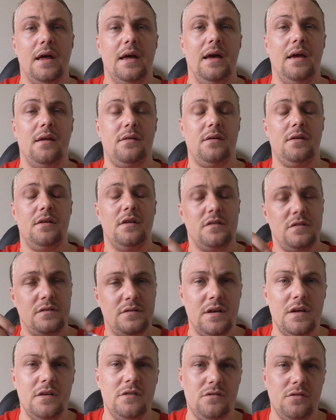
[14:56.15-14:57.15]
It's an
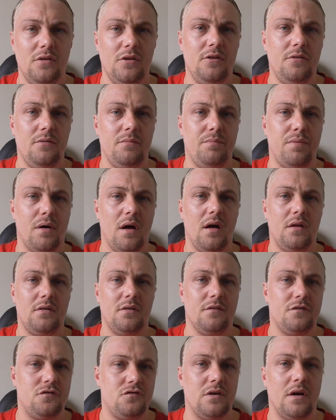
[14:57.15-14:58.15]
essential
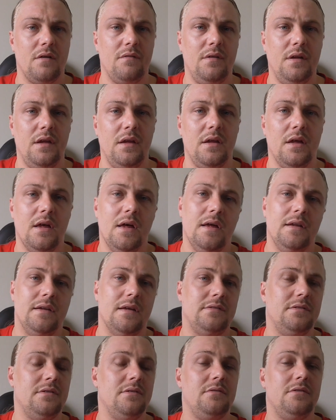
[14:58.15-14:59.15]
part of traveling.
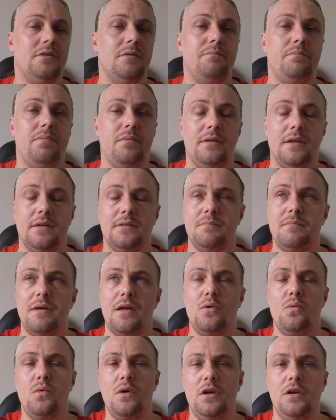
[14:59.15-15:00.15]
Doesn't
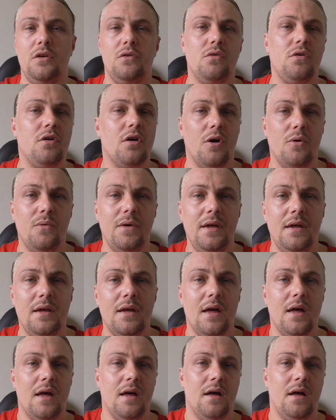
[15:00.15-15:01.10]
matter where you're going.